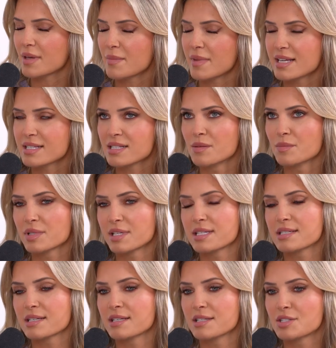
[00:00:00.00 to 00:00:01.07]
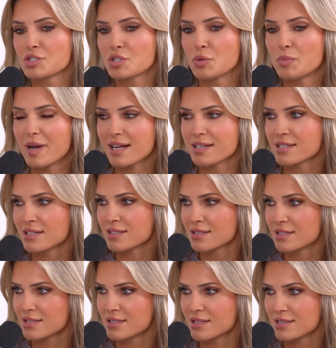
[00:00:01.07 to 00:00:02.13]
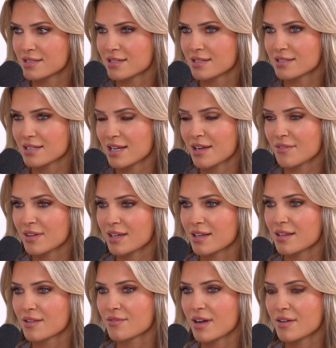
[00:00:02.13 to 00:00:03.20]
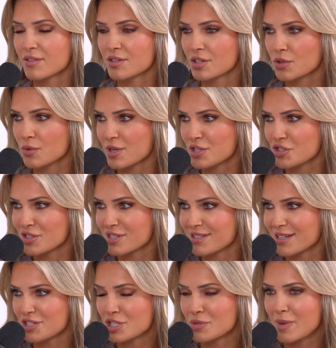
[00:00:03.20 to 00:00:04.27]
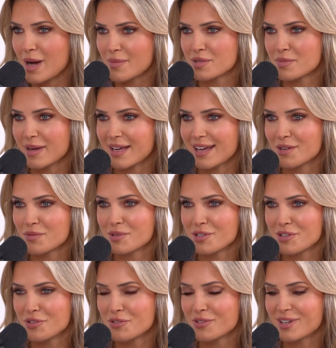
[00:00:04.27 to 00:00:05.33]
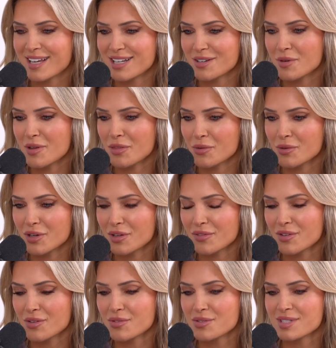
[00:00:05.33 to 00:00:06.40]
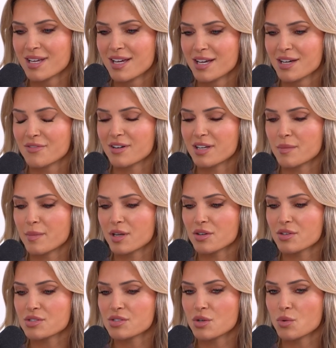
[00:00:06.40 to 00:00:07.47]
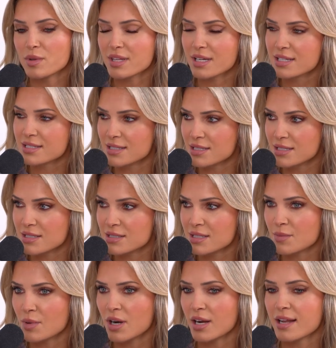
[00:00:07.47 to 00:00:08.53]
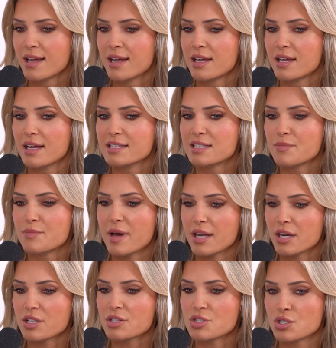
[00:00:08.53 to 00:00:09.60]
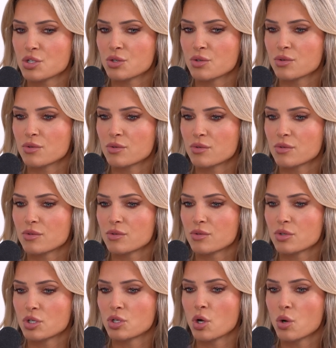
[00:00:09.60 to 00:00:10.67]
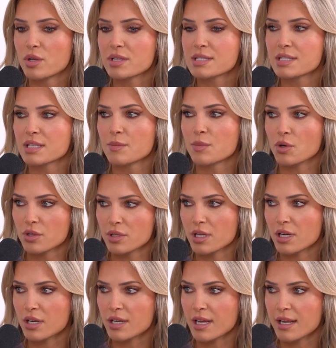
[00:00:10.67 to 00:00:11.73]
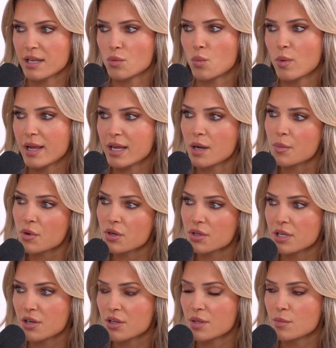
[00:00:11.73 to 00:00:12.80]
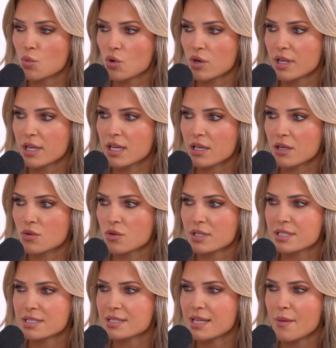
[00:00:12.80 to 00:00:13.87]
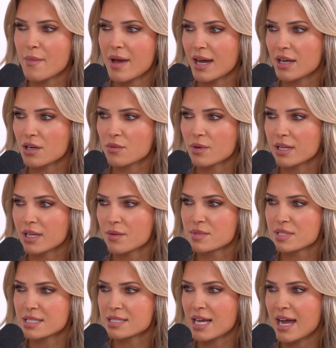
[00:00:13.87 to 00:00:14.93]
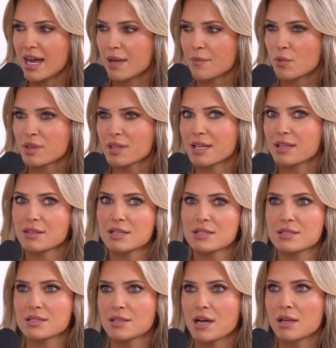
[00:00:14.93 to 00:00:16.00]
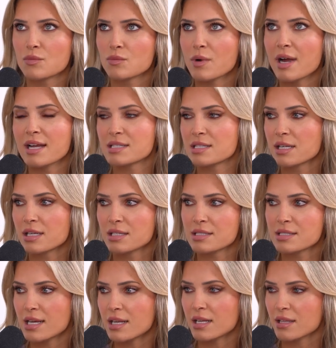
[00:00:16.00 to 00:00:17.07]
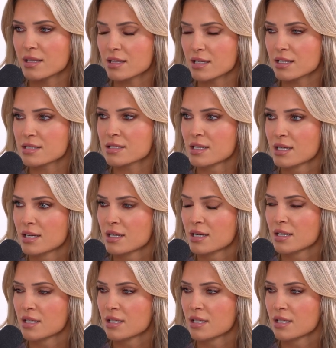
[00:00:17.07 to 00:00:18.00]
that makes complete sense. So back to consistency, because I have like 500 questions that just popped in my head when you kind of went through all of those fundamentals. So with the consistency part, is it better to go to sleep earlier at night and wake up earlier in the morning, or does that matter when it comes to time with like the sun rising and setting and things? So